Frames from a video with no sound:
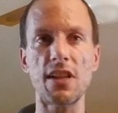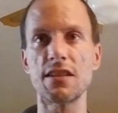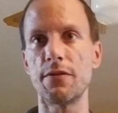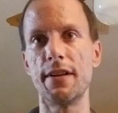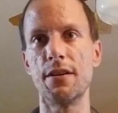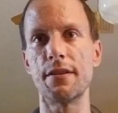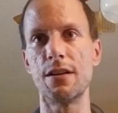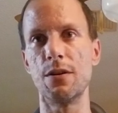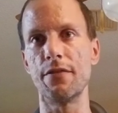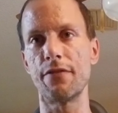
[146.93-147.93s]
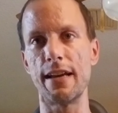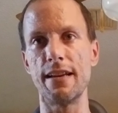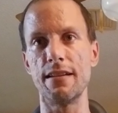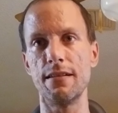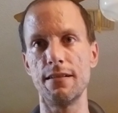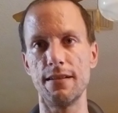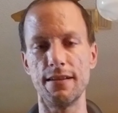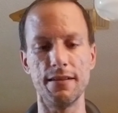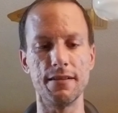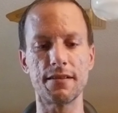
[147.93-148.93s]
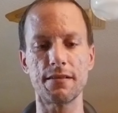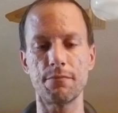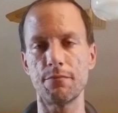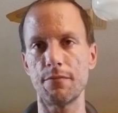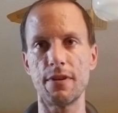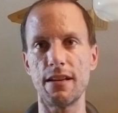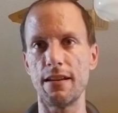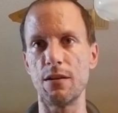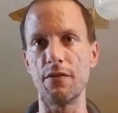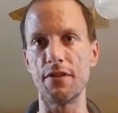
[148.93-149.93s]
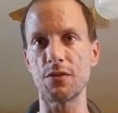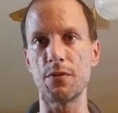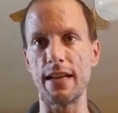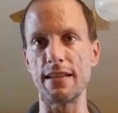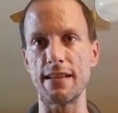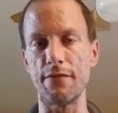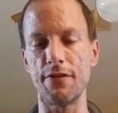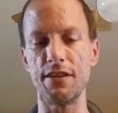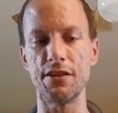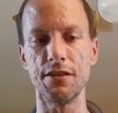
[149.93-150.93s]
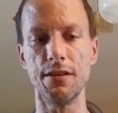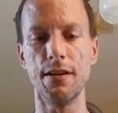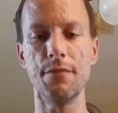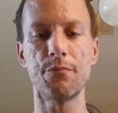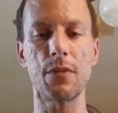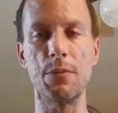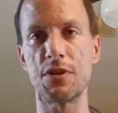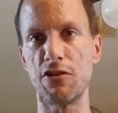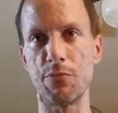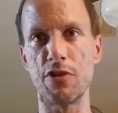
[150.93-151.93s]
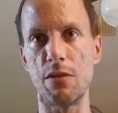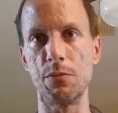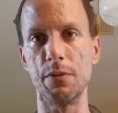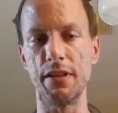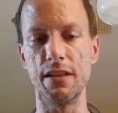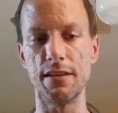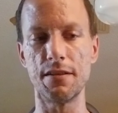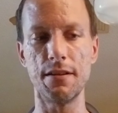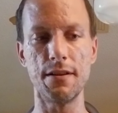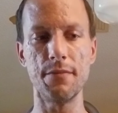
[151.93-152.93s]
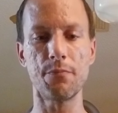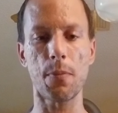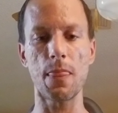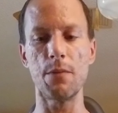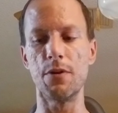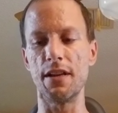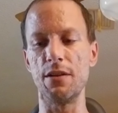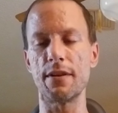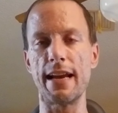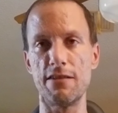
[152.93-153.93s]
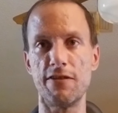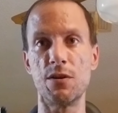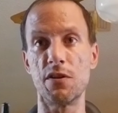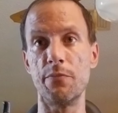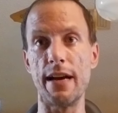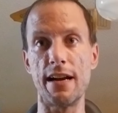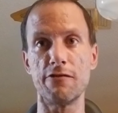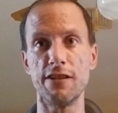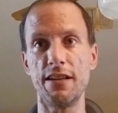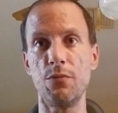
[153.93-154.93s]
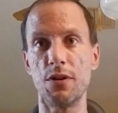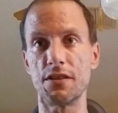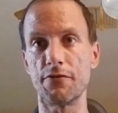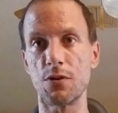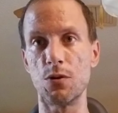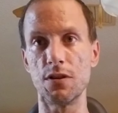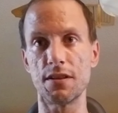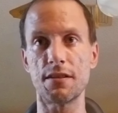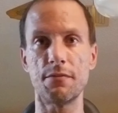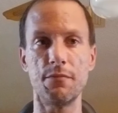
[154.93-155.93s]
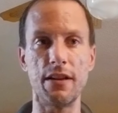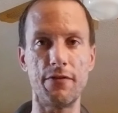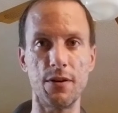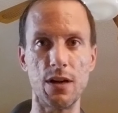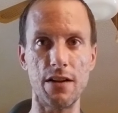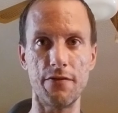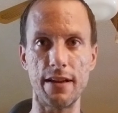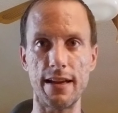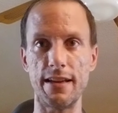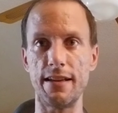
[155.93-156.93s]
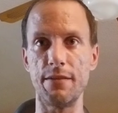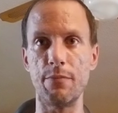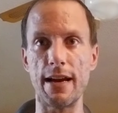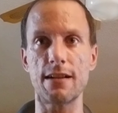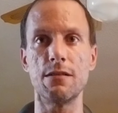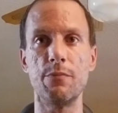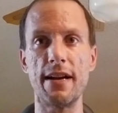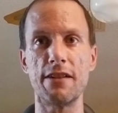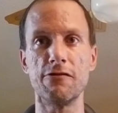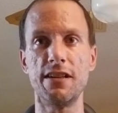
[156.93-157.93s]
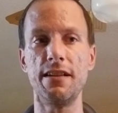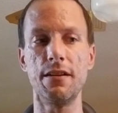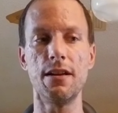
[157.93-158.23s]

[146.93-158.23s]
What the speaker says: I don't know if that is, if this one has that feature. I'm sure it probably does. But you can run out of battery, which, of course, if you don't have a backup battery,